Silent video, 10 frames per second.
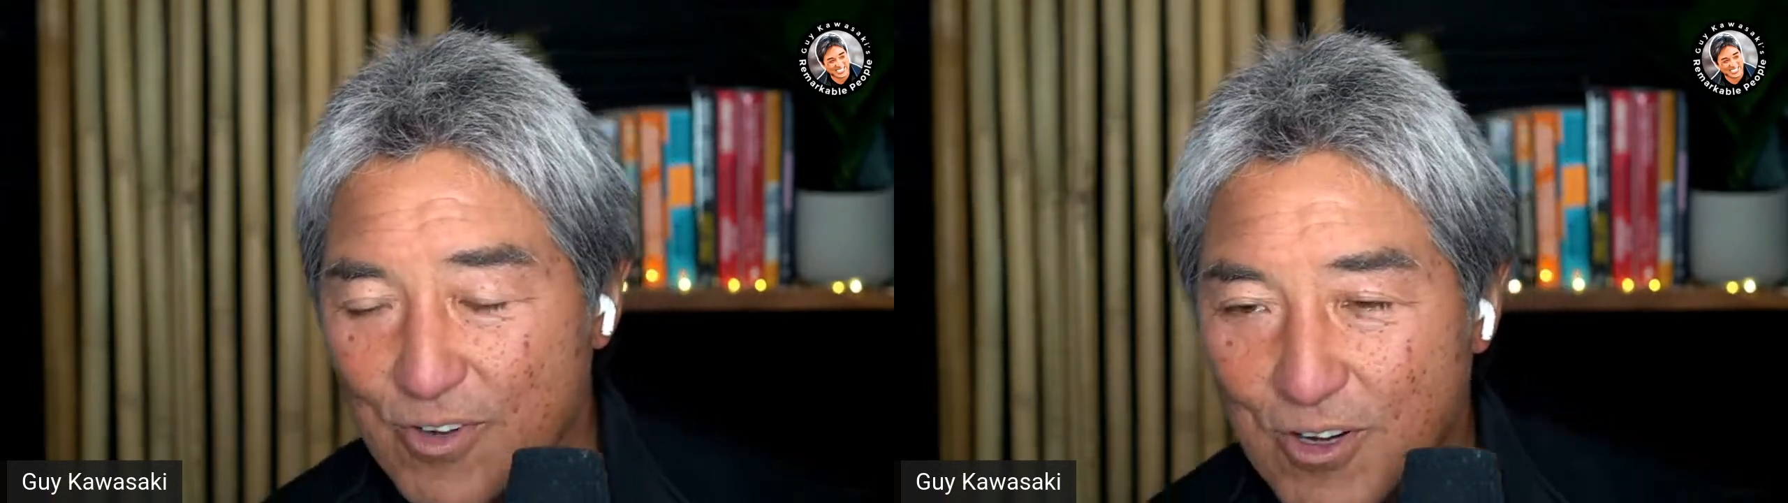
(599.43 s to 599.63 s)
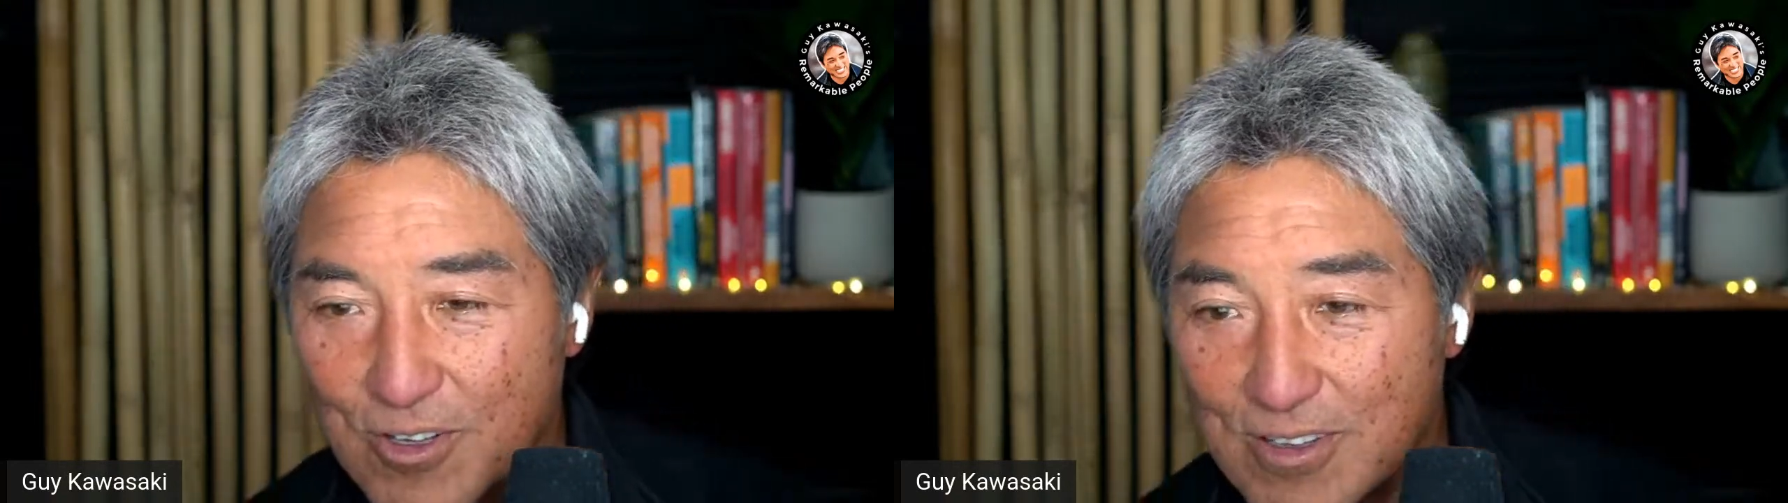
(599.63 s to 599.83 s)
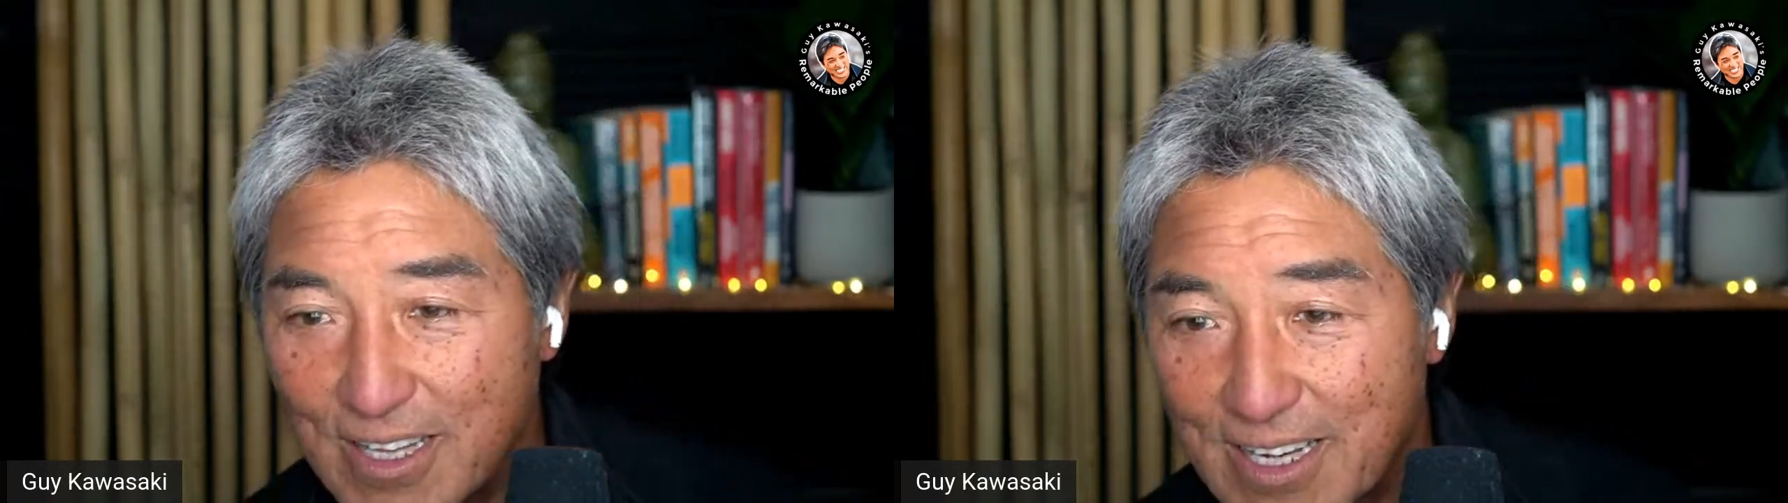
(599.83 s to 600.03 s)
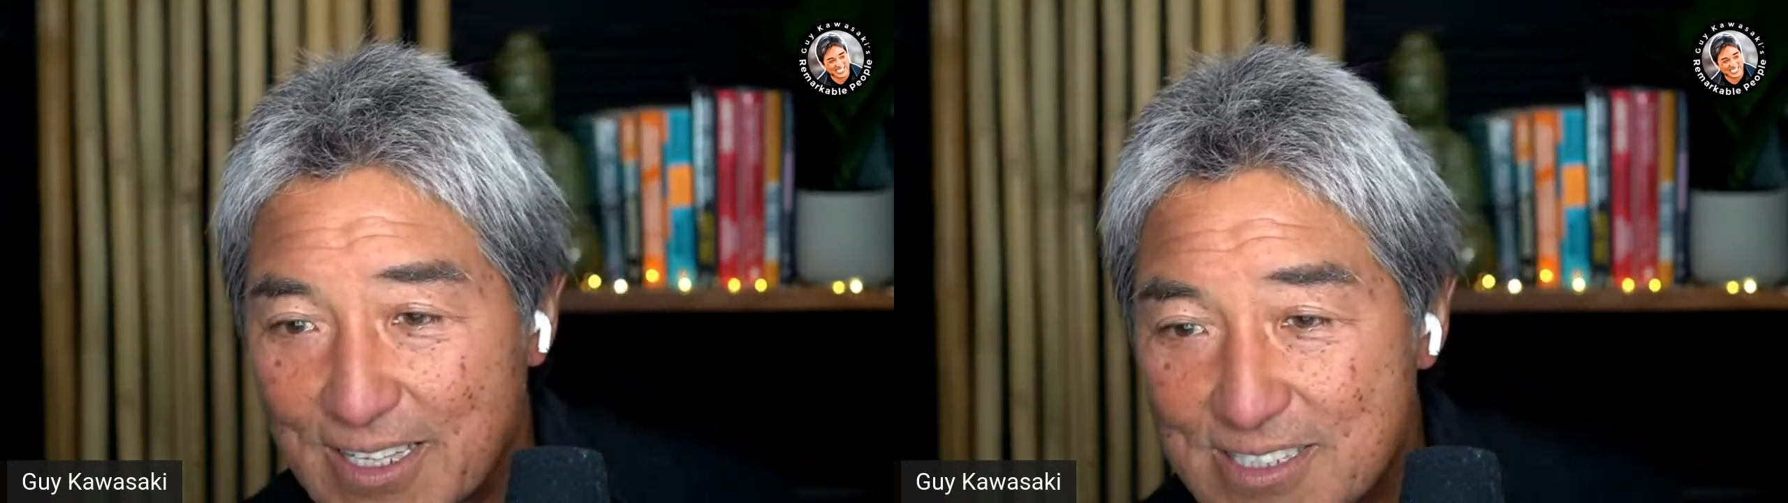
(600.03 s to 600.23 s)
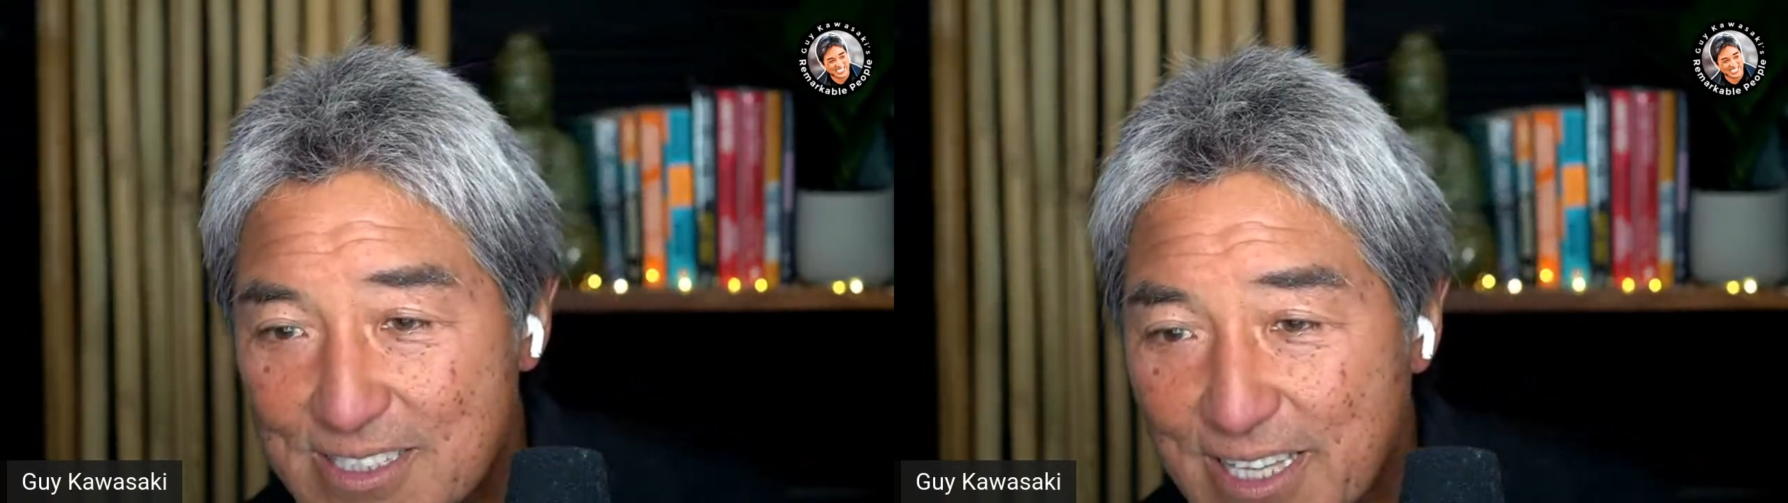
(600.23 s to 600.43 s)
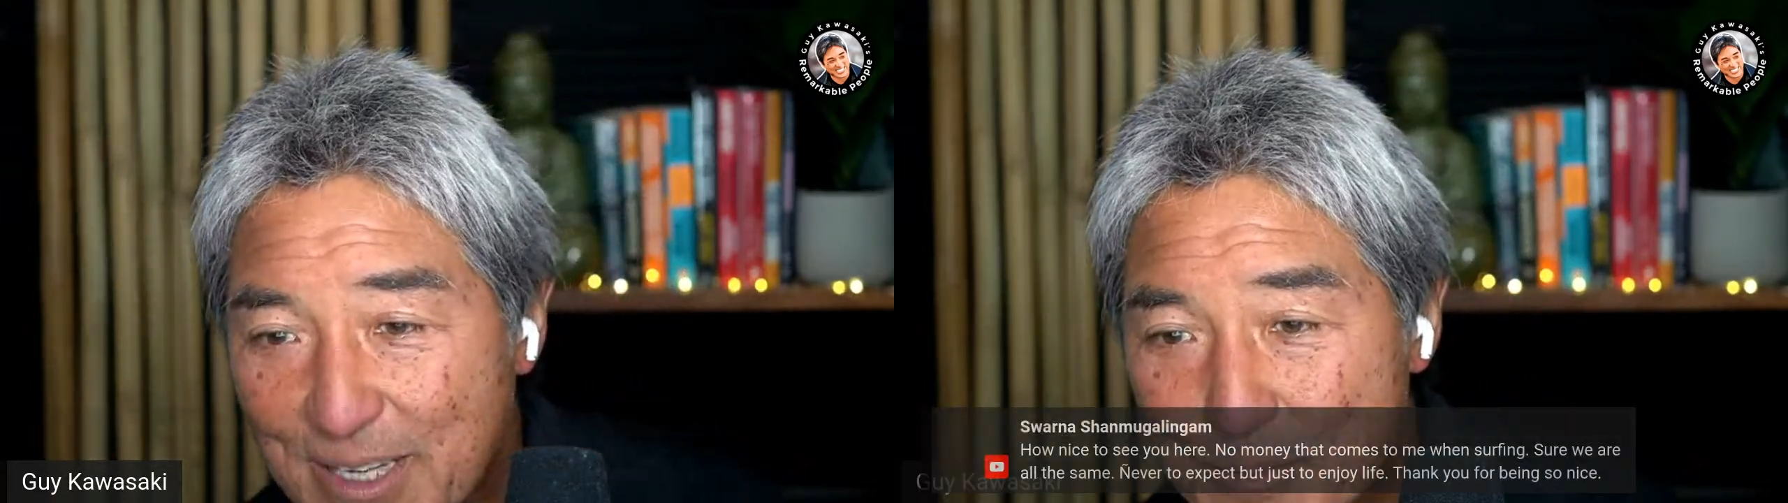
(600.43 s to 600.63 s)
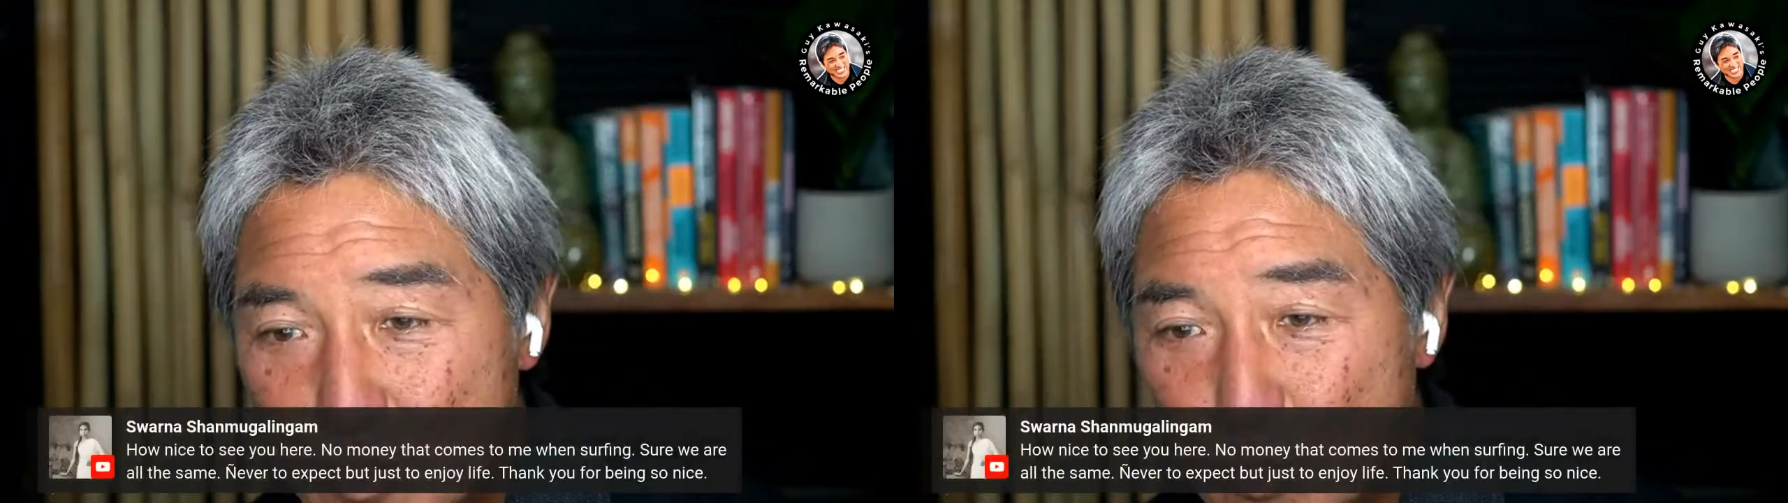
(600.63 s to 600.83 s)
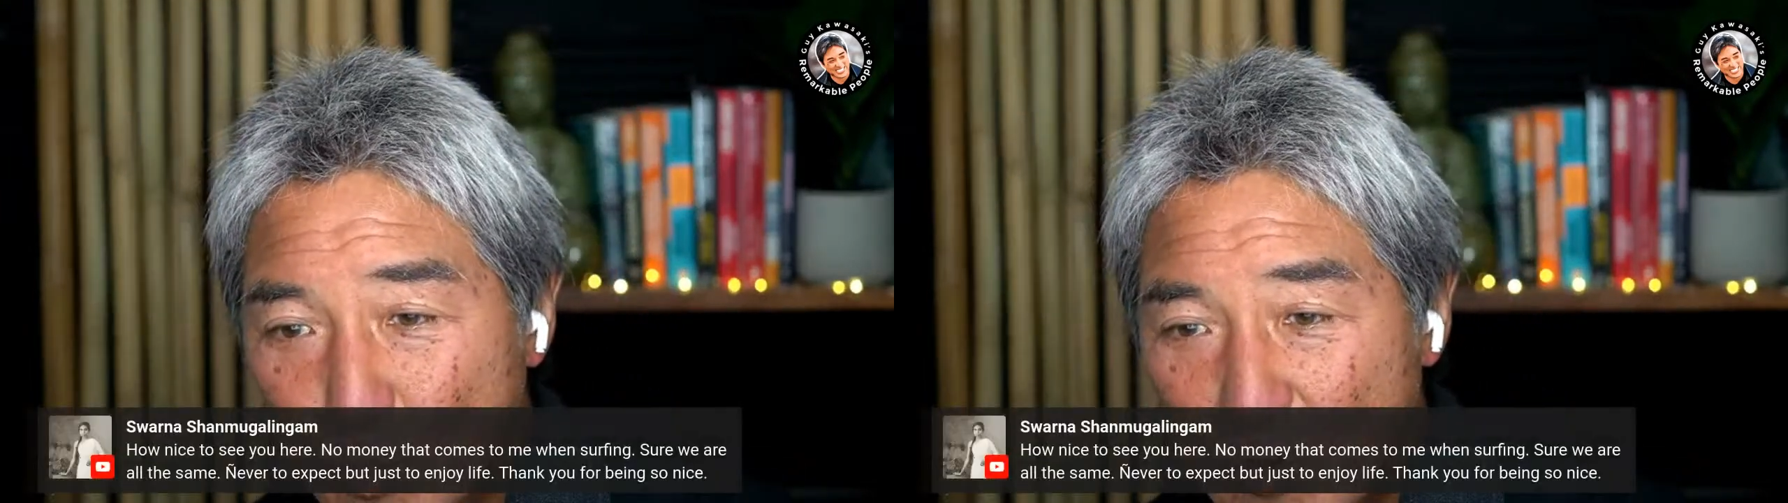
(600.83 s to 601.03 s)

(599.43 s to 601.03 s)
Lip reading: of all last names.